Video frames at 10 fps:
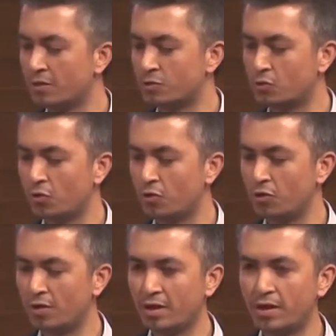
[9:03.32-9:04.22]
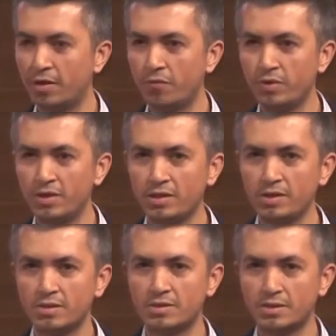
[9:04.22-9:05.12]
So
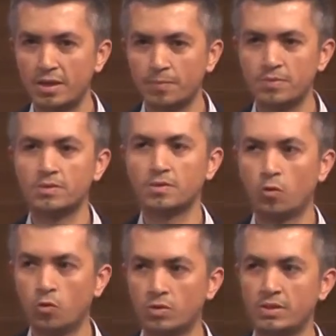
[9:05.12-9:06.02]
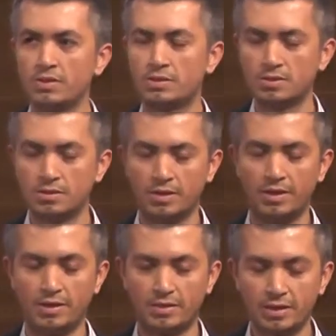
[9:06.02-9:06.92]
we stepped all these
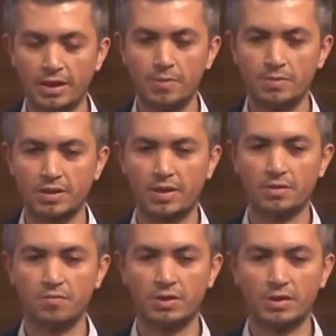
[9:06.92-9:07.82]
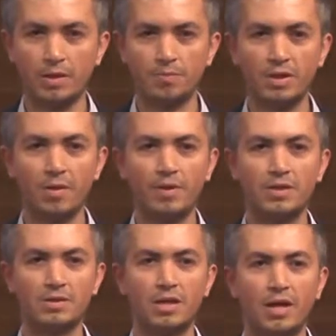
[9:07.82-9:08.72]
steps, and we climbed them,
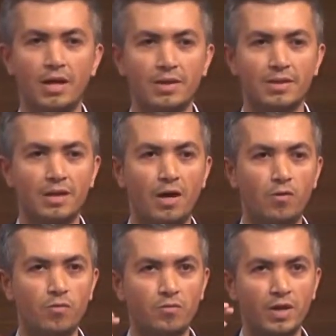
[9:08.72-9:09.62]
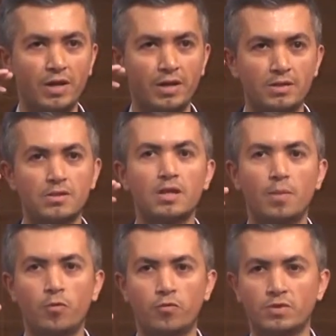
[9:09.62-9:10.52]
and now we are at the
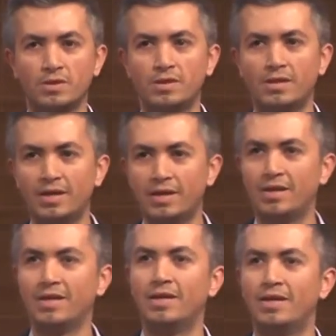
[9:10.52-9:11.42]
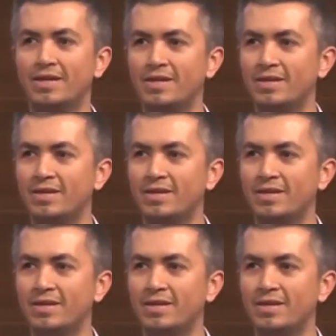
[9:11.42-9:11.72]
top of the